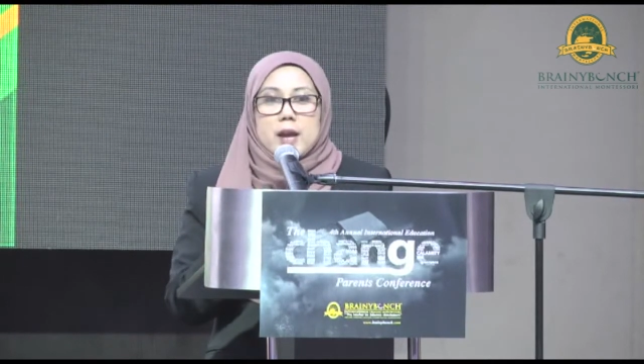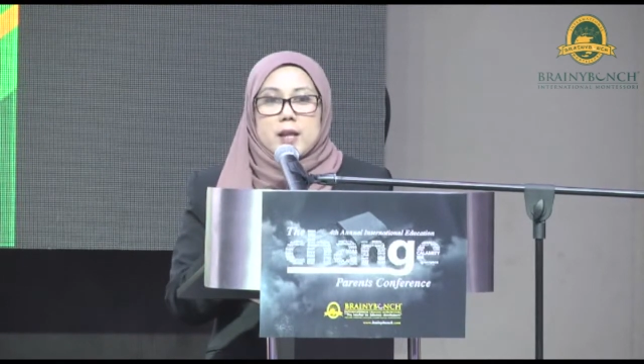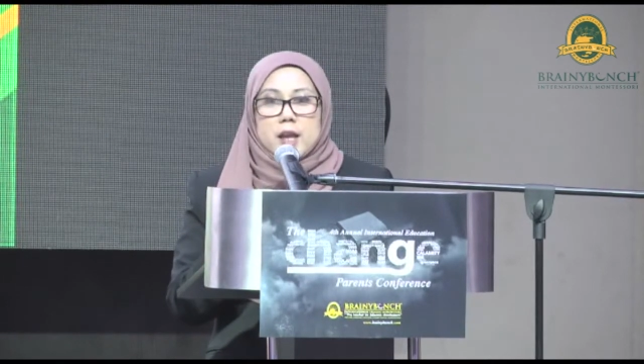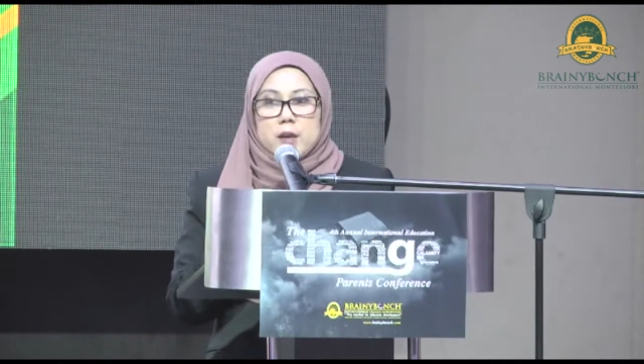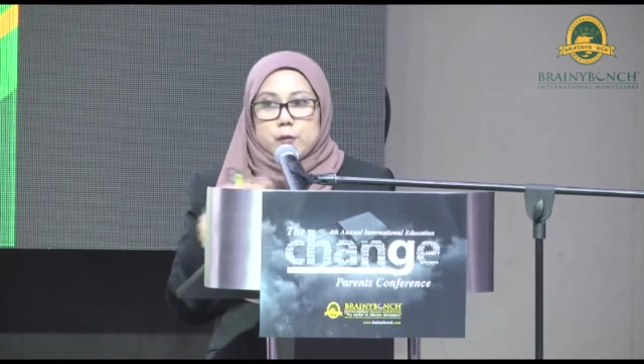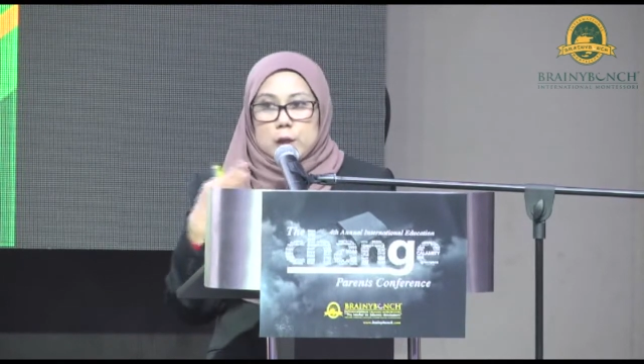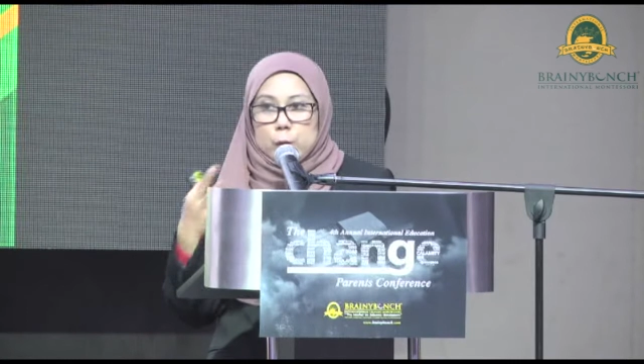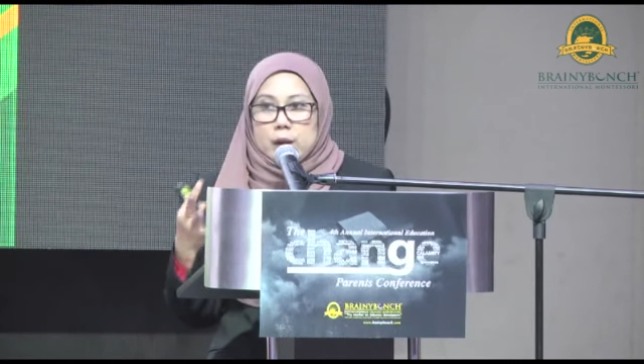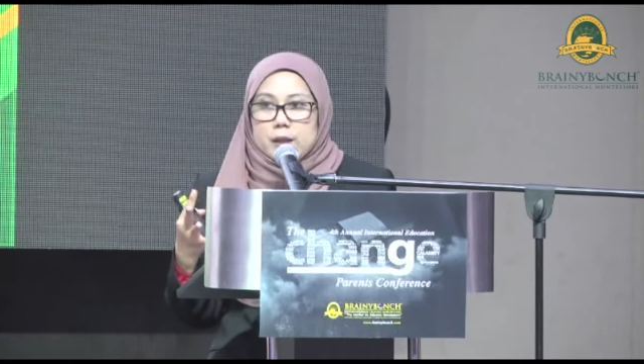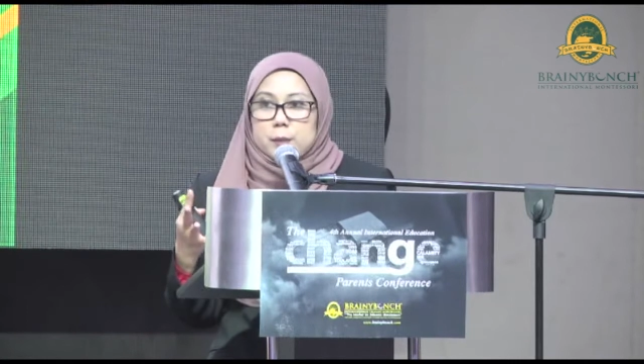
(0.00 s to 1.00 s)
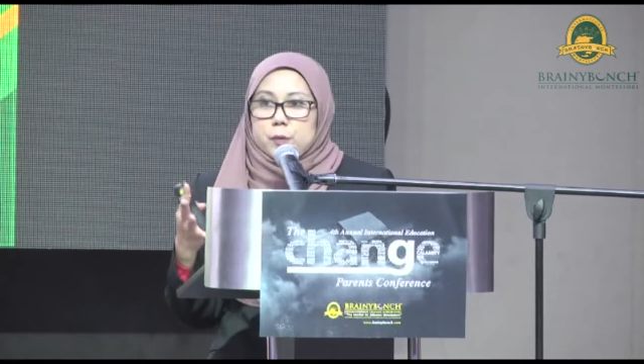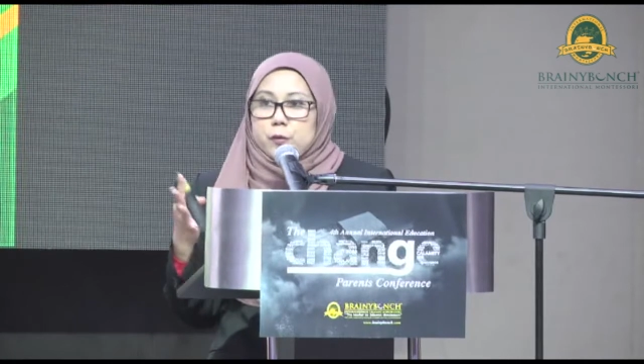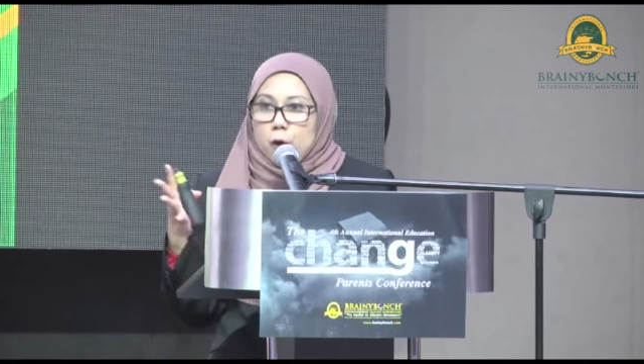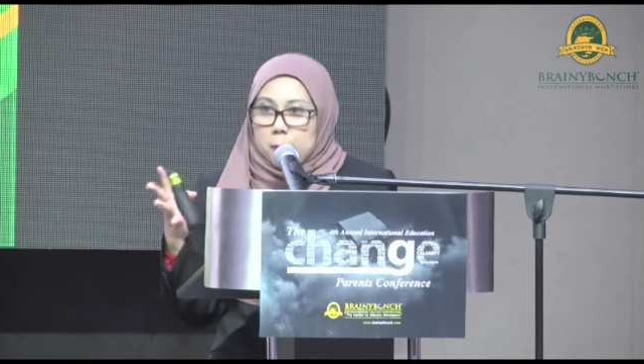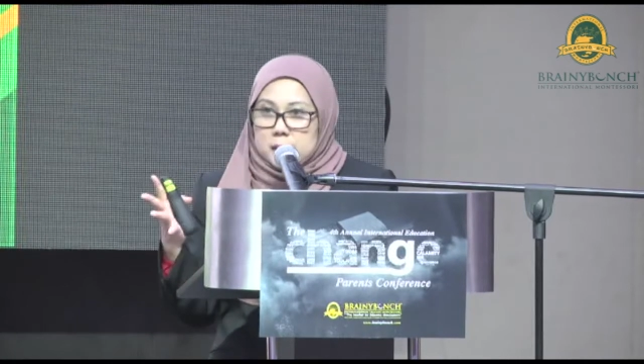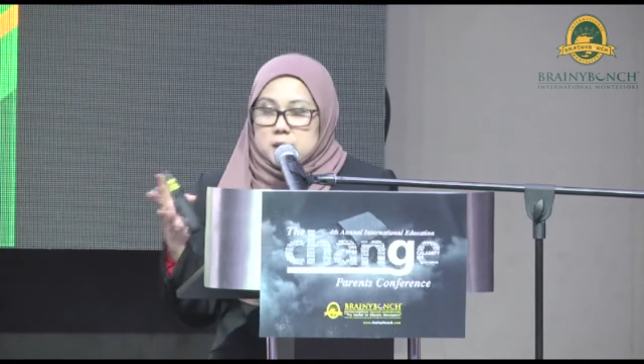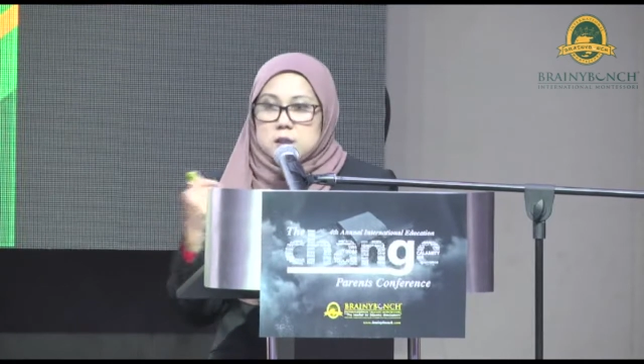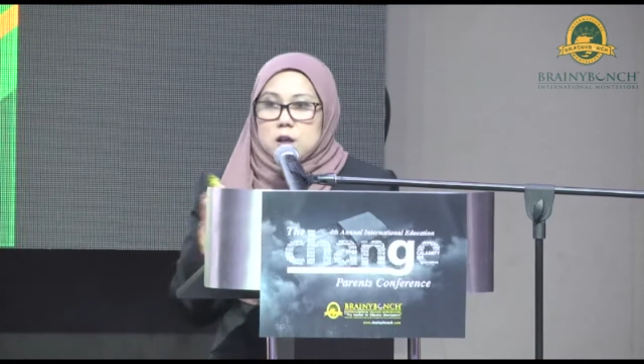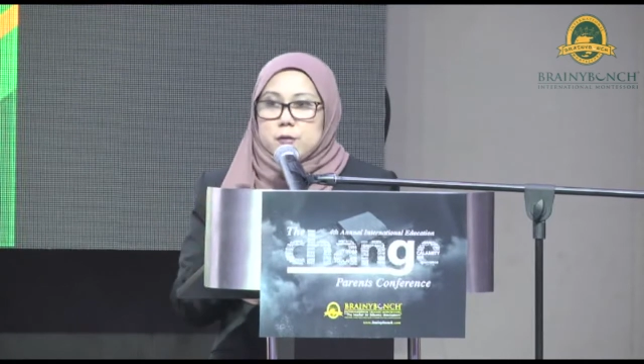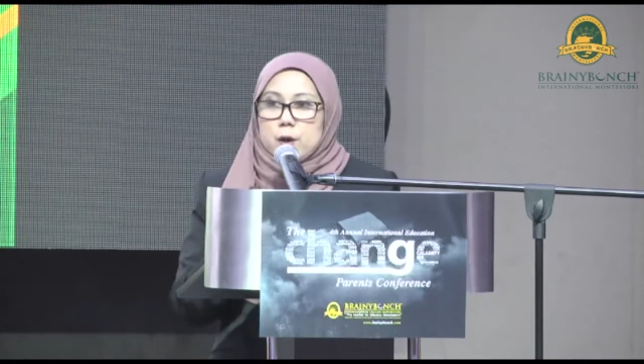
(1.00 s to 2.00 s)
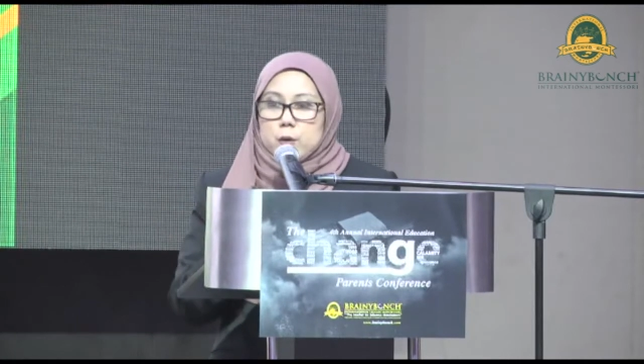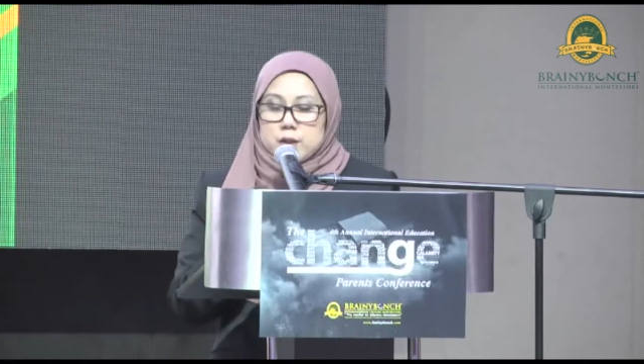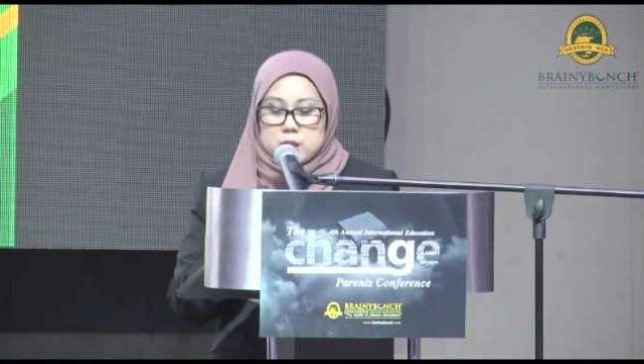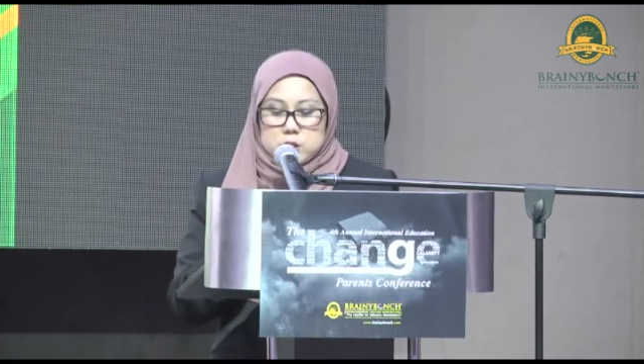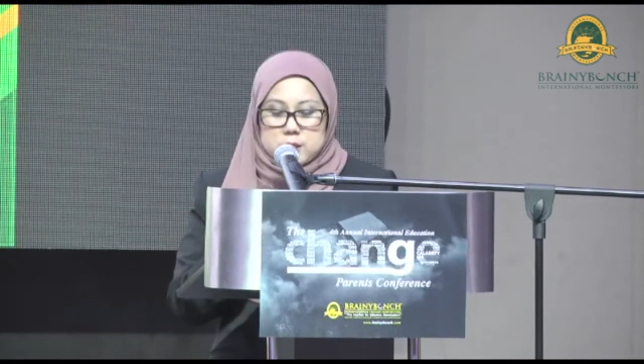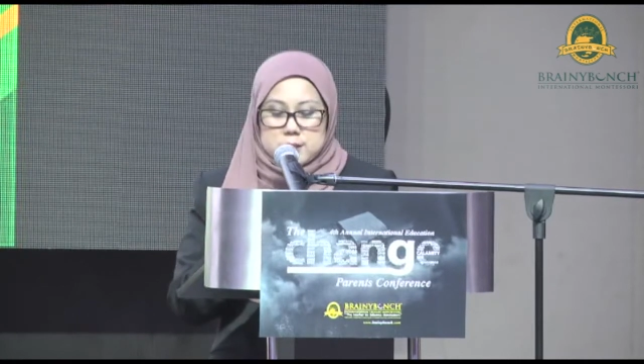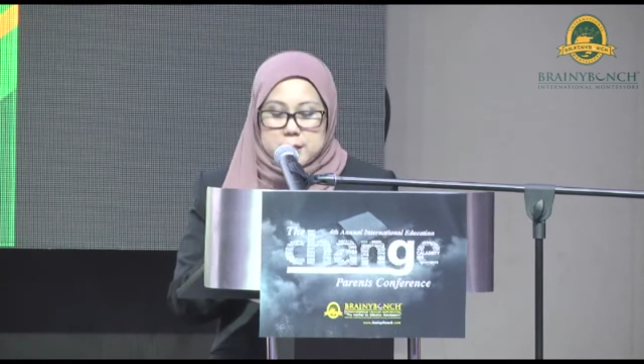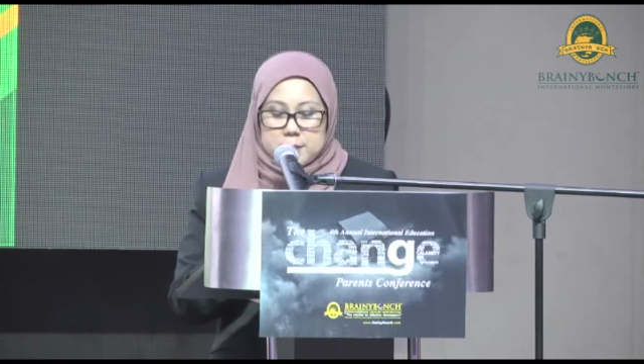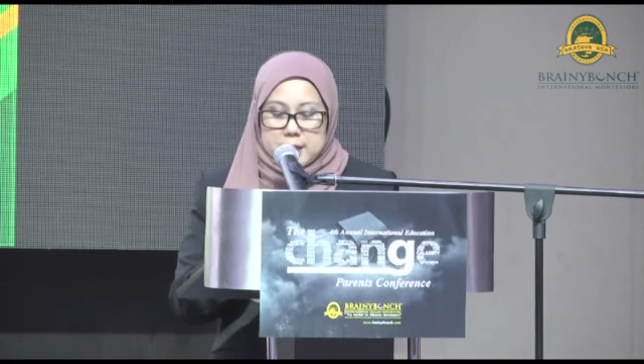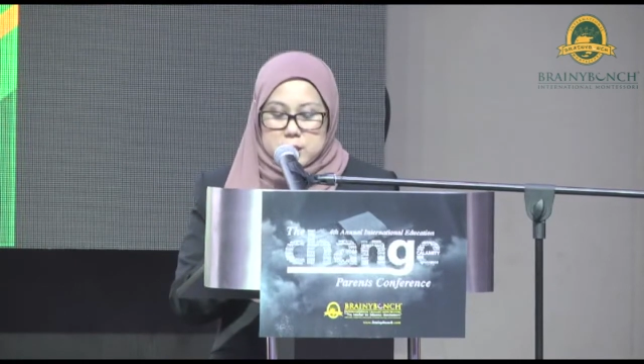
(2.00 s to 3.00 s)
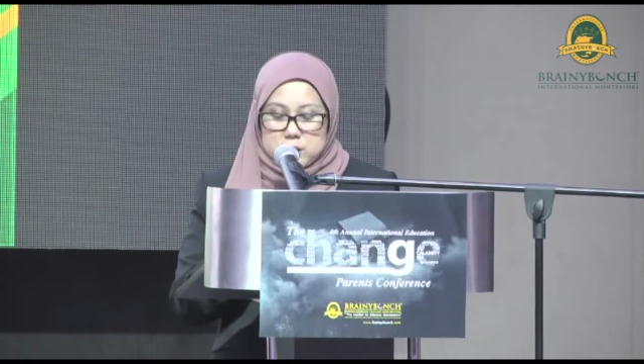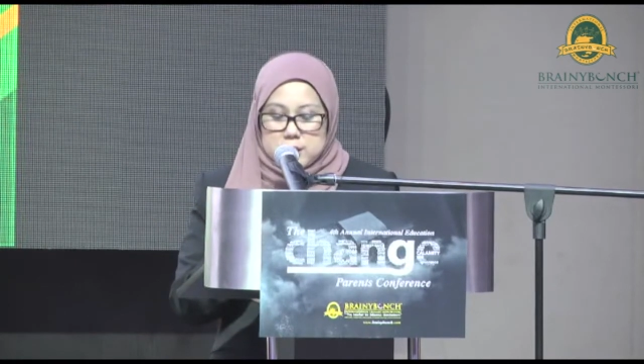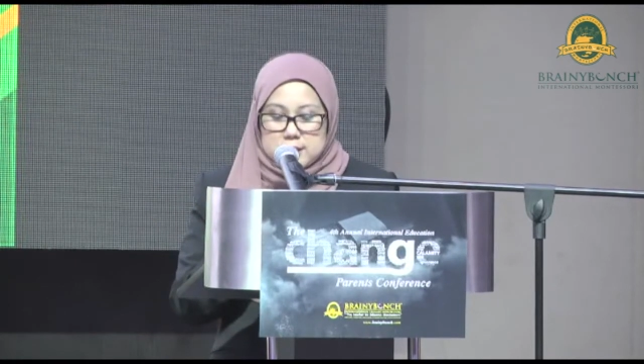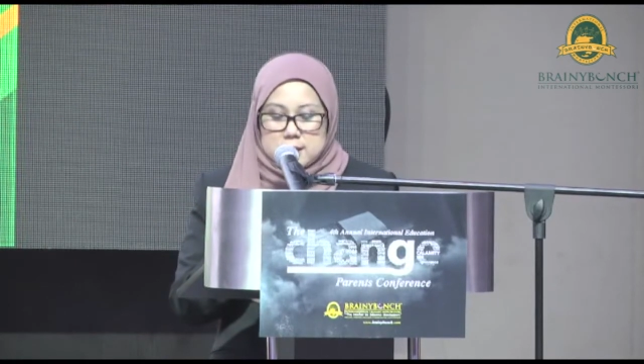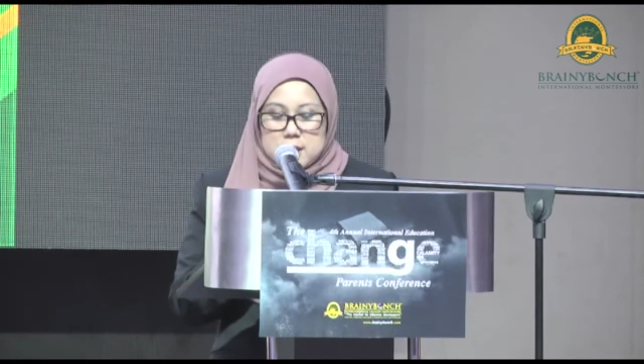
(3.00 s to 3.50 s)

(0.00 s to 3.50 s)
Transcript: and evaluate the performance of our teachers and managers.